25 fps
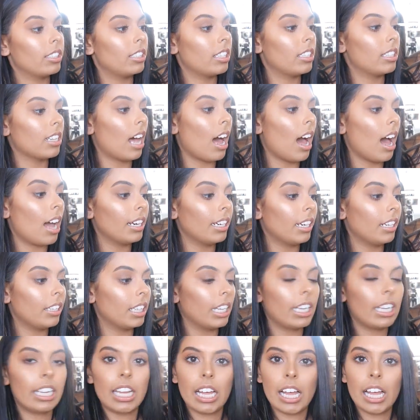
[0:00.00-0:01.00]
Design I
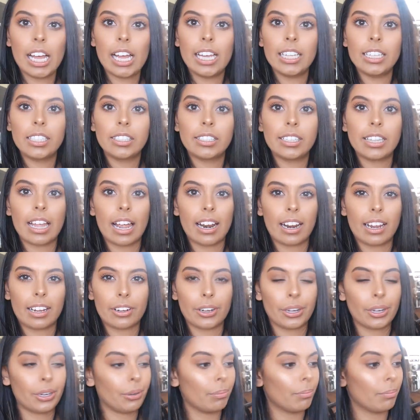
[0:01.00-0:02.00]
think it is. They're like
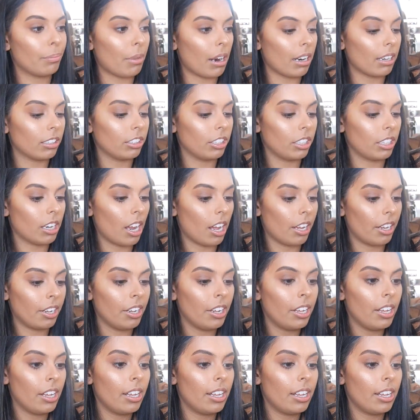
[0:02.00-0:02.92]
in brand you know.